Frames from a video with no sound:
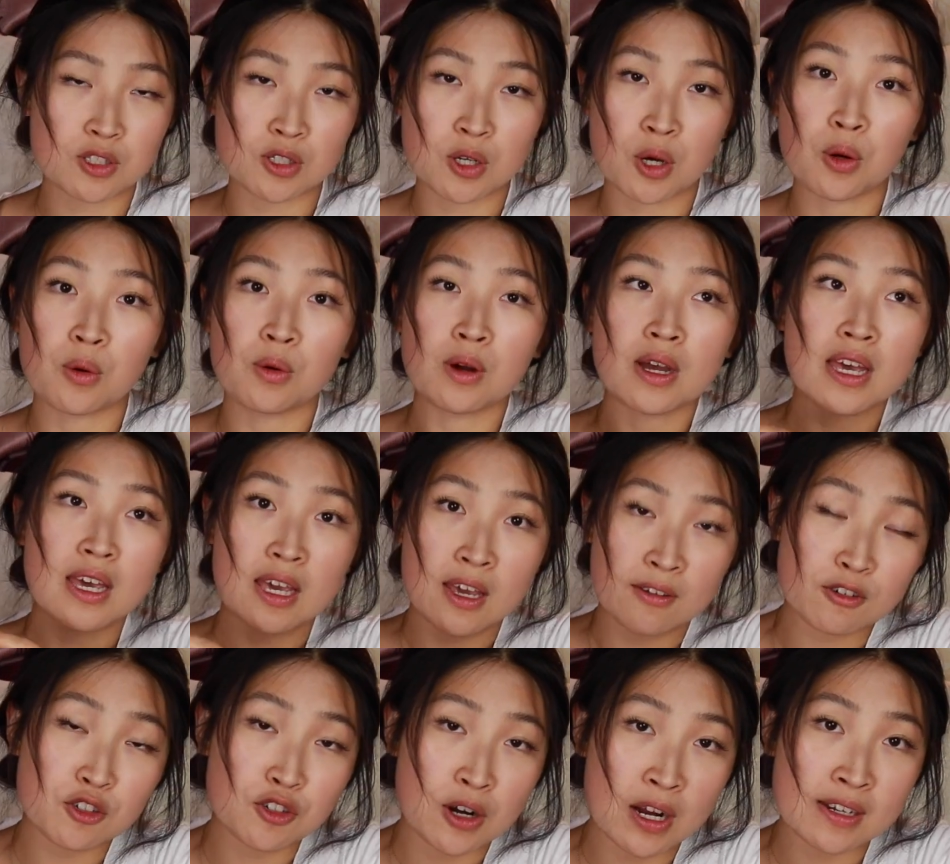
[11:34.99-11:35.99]
So
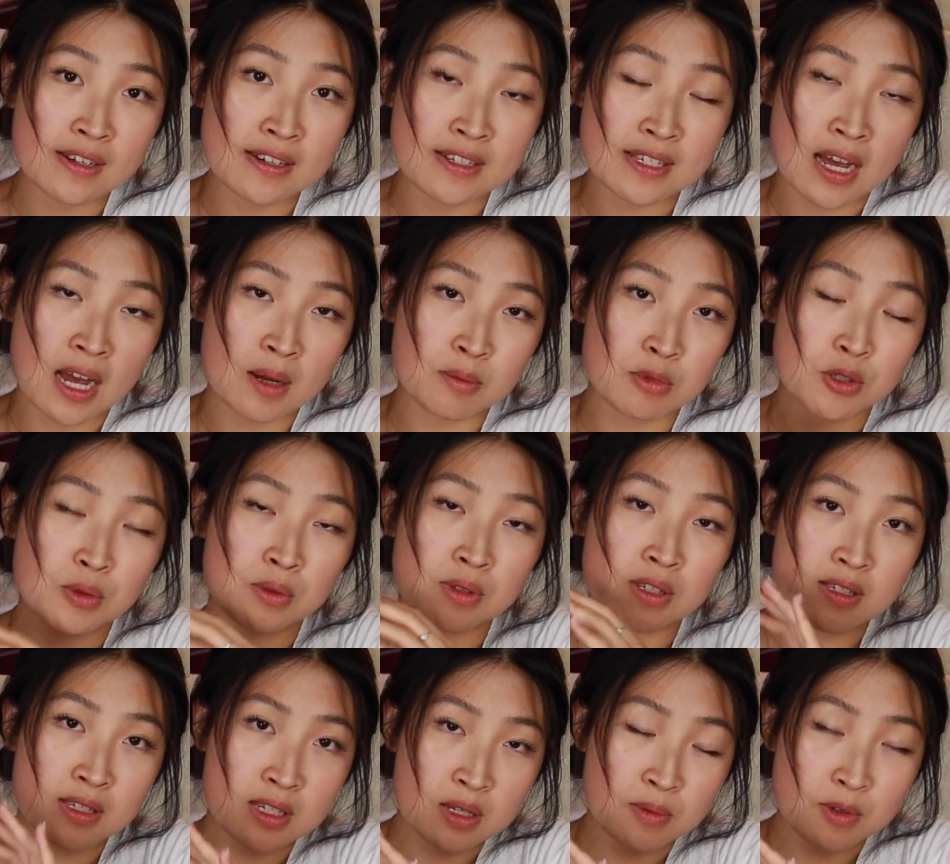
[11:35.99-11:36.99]
if you're trying to decide between
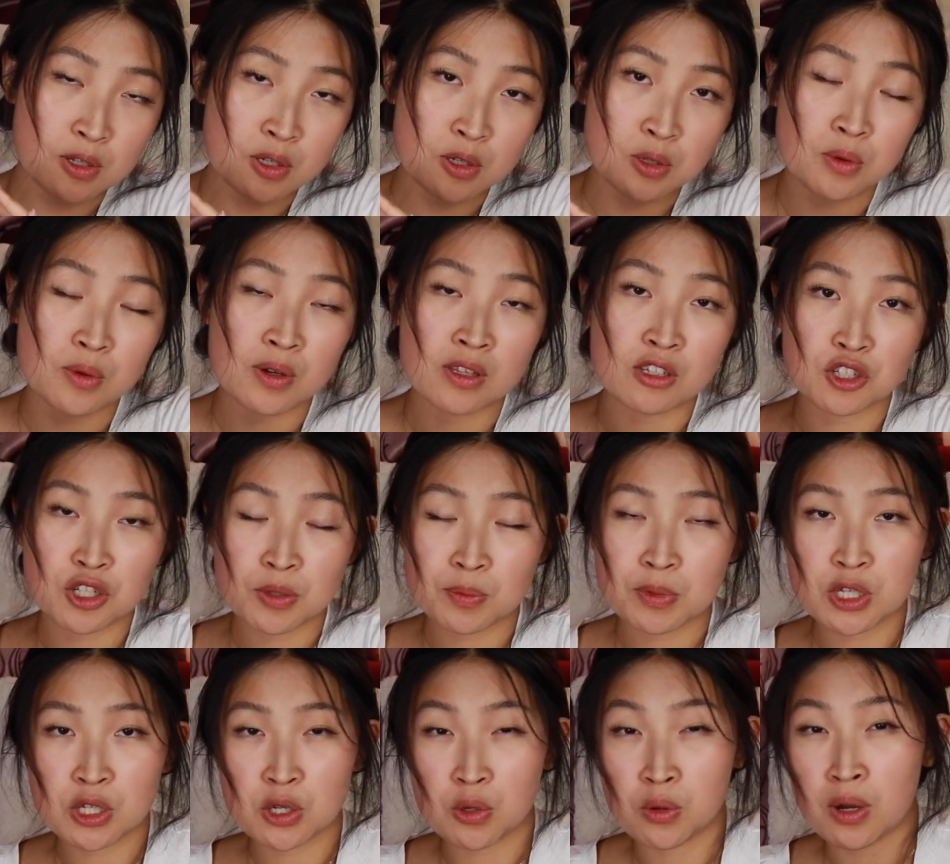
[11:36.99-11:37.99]
the CPU and the
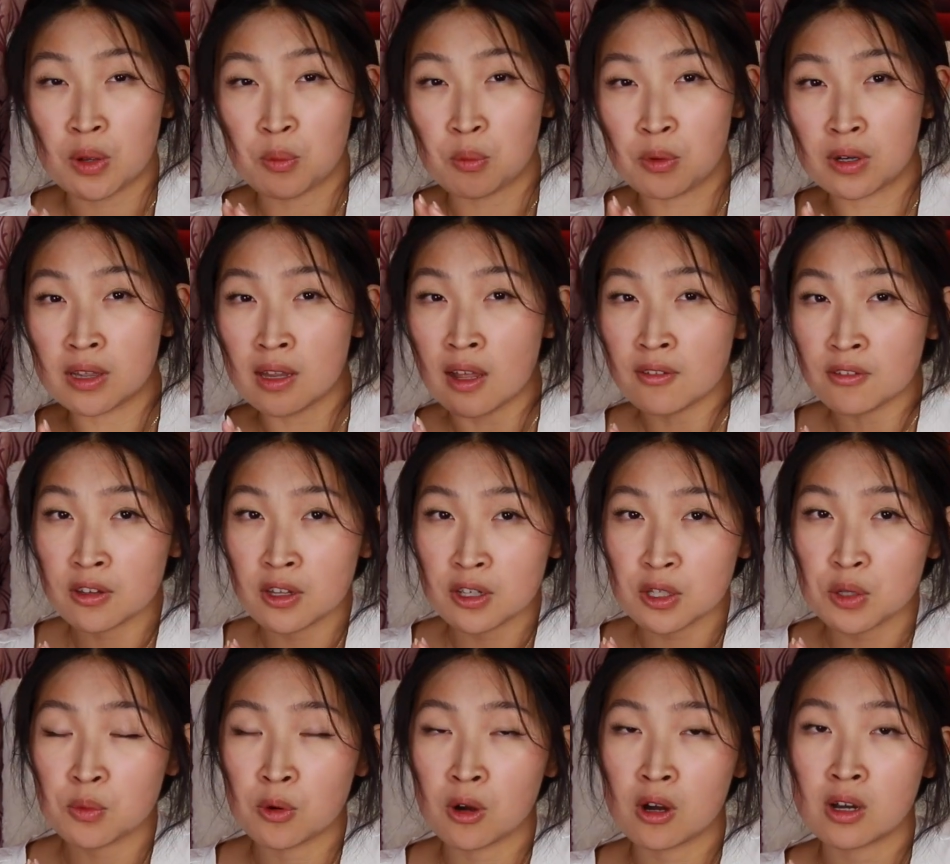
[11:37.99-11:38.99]
GPU and what level that
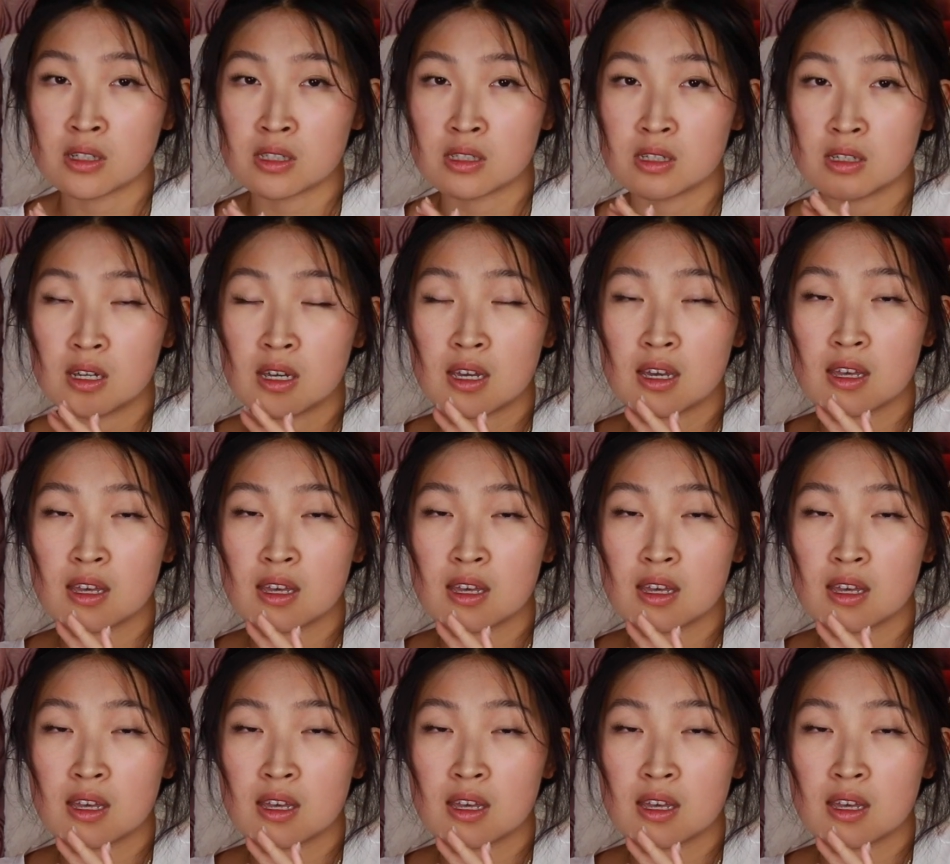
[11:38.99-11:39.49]
you want,